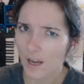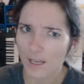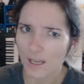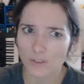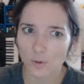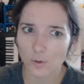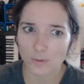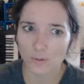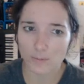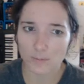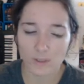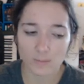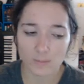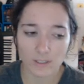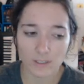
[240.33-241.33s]
told someone,
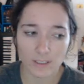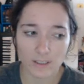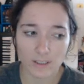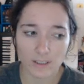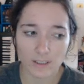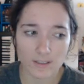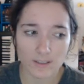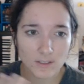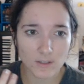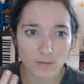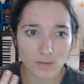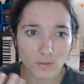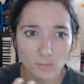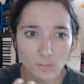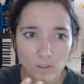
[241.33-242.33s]
I'm like, is this
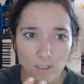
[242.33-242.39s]
normal?